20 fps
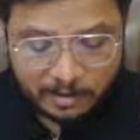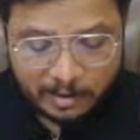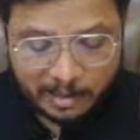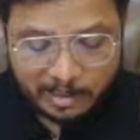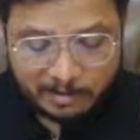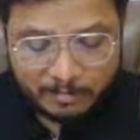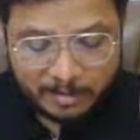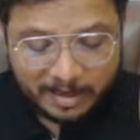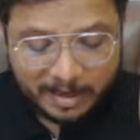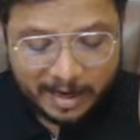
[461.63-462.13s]

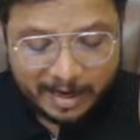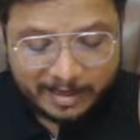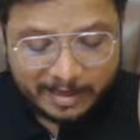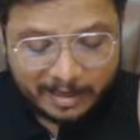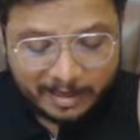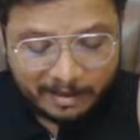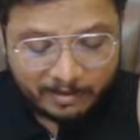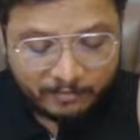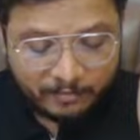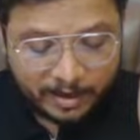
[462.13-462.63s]
I'll be
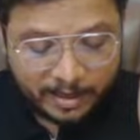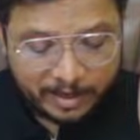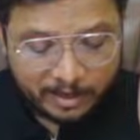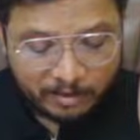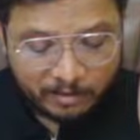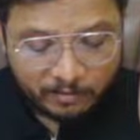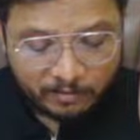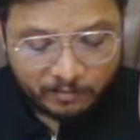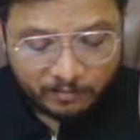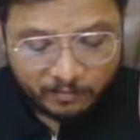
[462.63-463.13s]

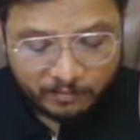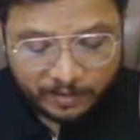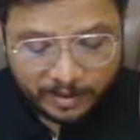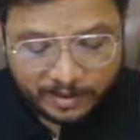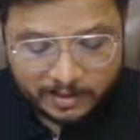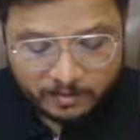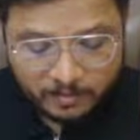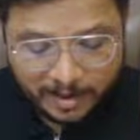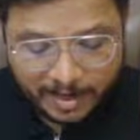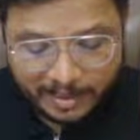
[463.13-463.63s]
identifying
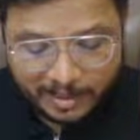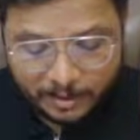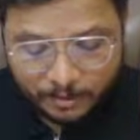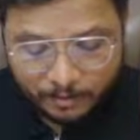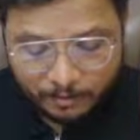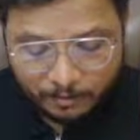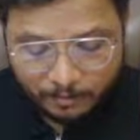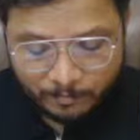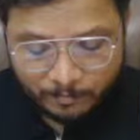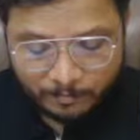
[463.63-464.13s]
phase
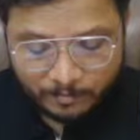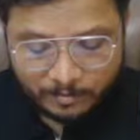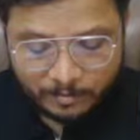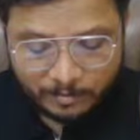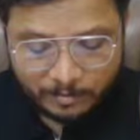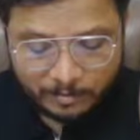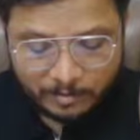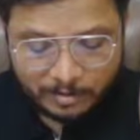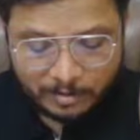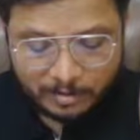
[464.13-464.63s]
value
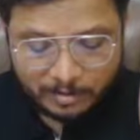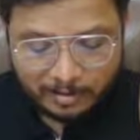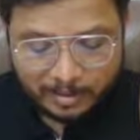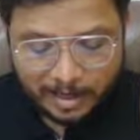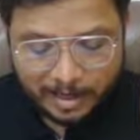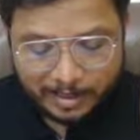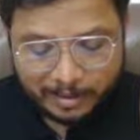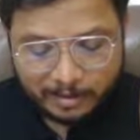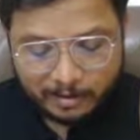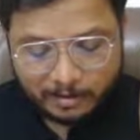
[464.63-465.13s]

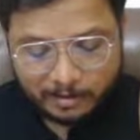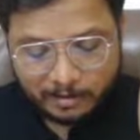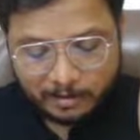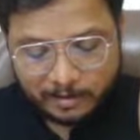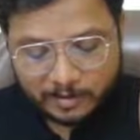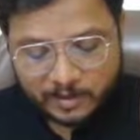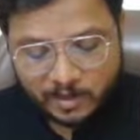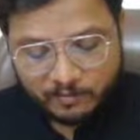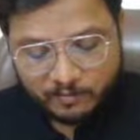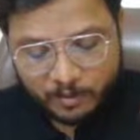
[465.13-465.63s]
right
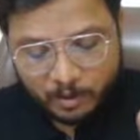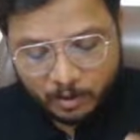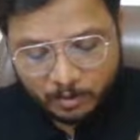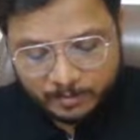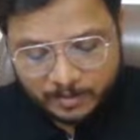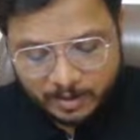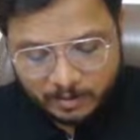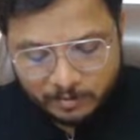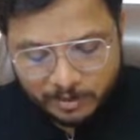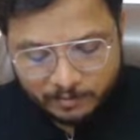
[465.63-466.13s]
so if you
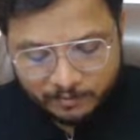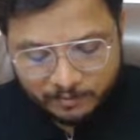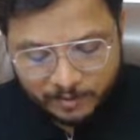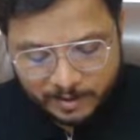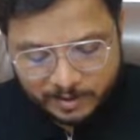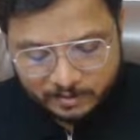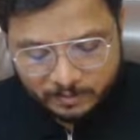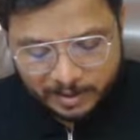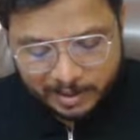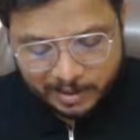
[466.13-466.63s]
observe the
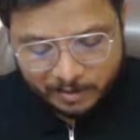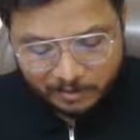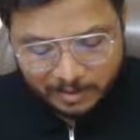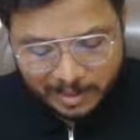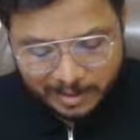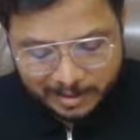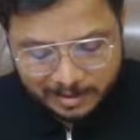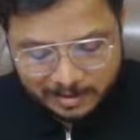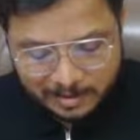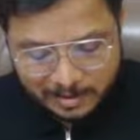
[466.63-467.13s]
phase value
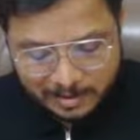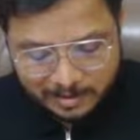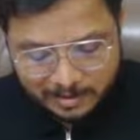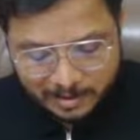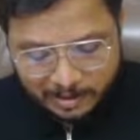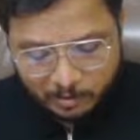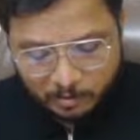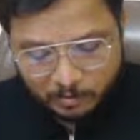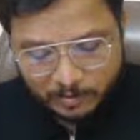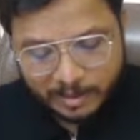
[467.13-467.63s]
that is
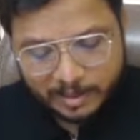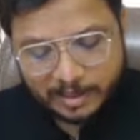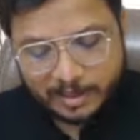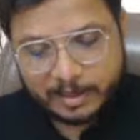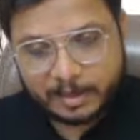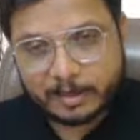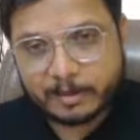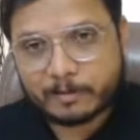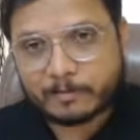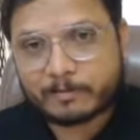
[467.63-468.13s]
listed over
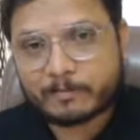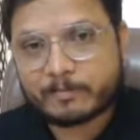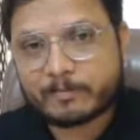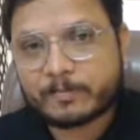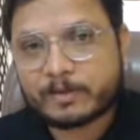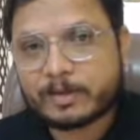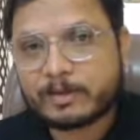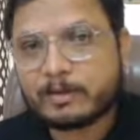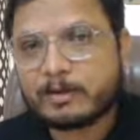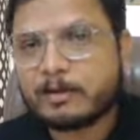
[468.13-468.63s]
here.
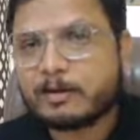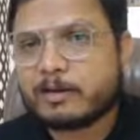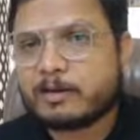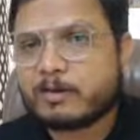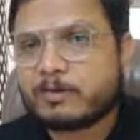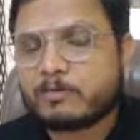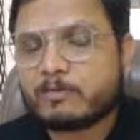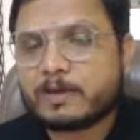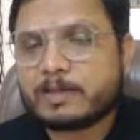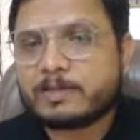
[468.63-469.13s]

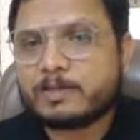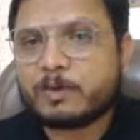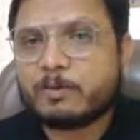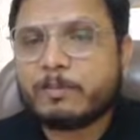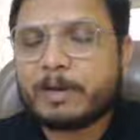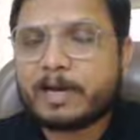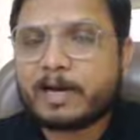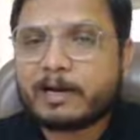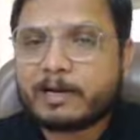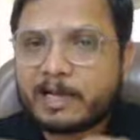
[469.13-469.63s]
Once you
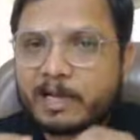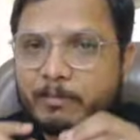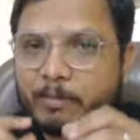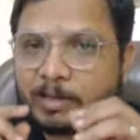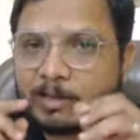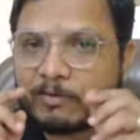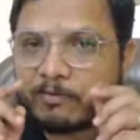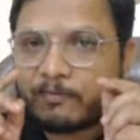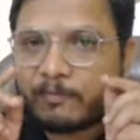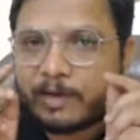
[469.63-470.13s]
make a
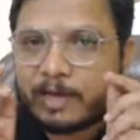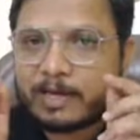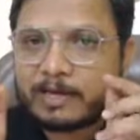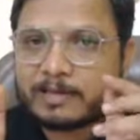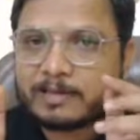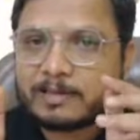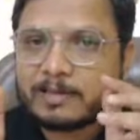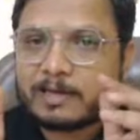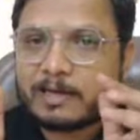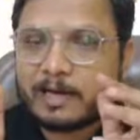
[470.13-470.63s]
table of
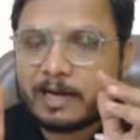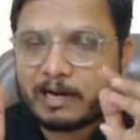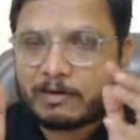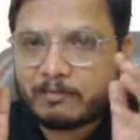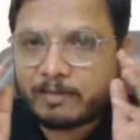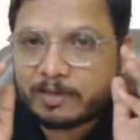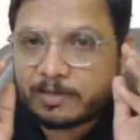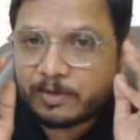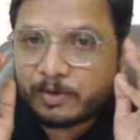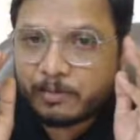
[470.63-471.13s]
phase and
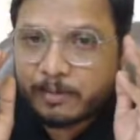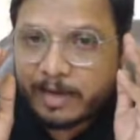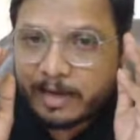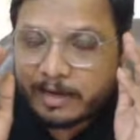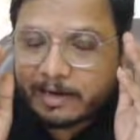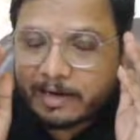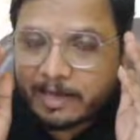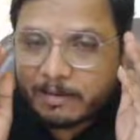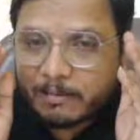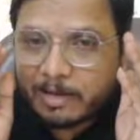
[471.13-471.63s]
once you make
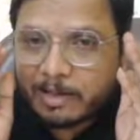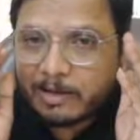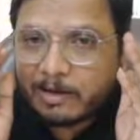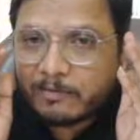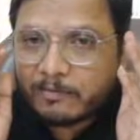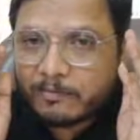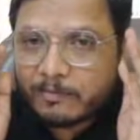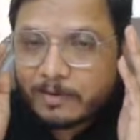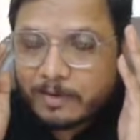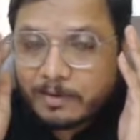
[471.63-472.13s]
a table
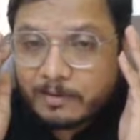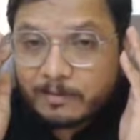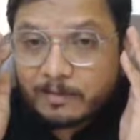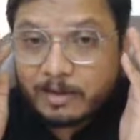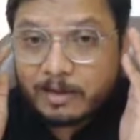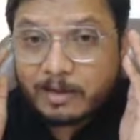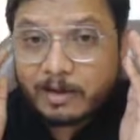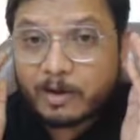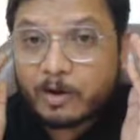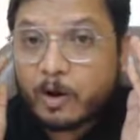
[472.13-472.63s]
of
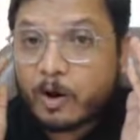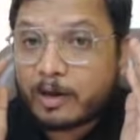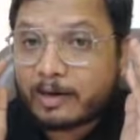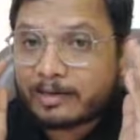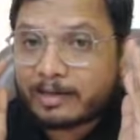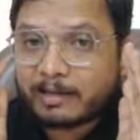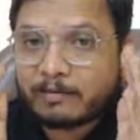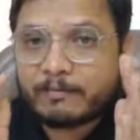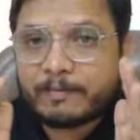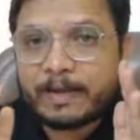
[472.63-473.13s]

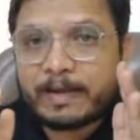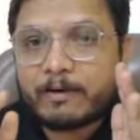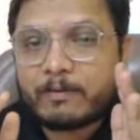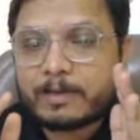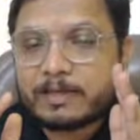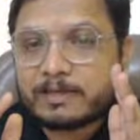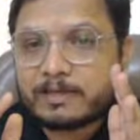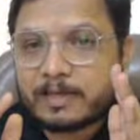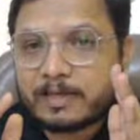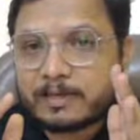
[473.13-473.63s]
corner
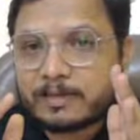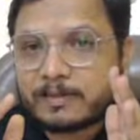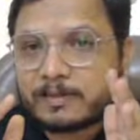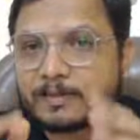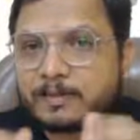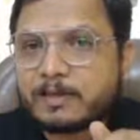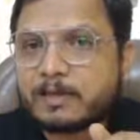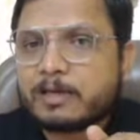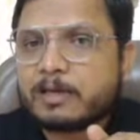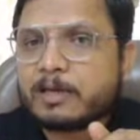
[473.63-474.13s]

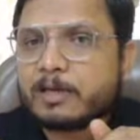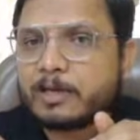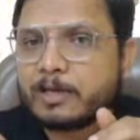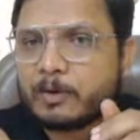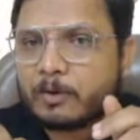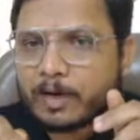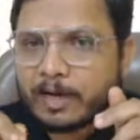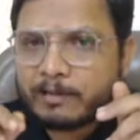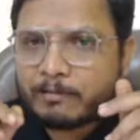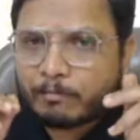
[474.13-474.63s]
frequencies,
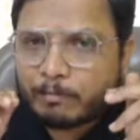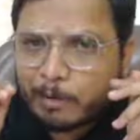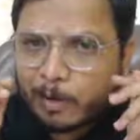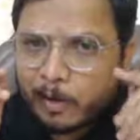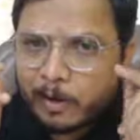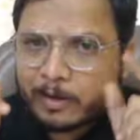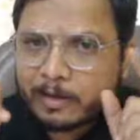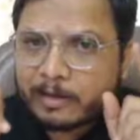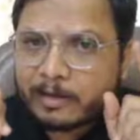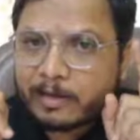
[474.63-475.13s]
you can
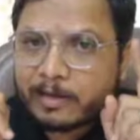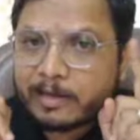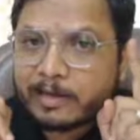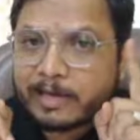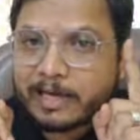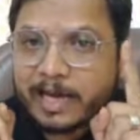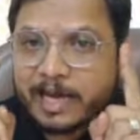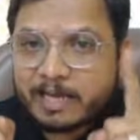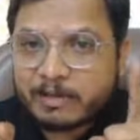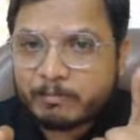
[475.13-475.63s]
plot
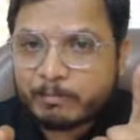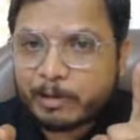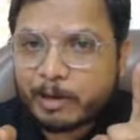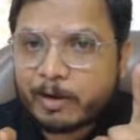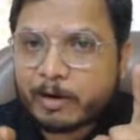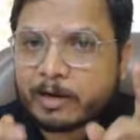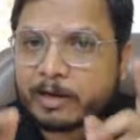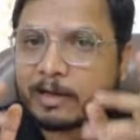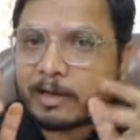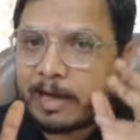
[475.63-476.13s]
gain
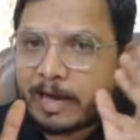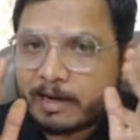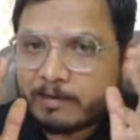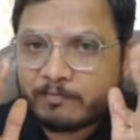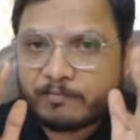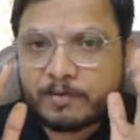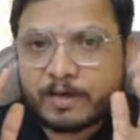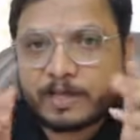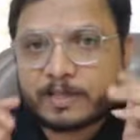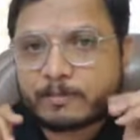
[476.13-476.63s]
plot
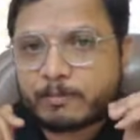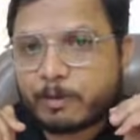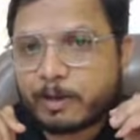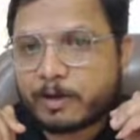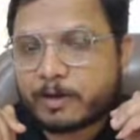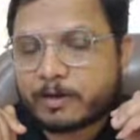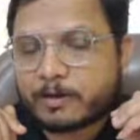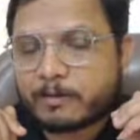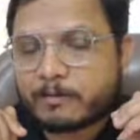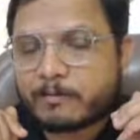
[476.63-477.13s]
and phase
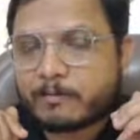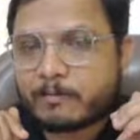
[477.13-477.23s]
plot.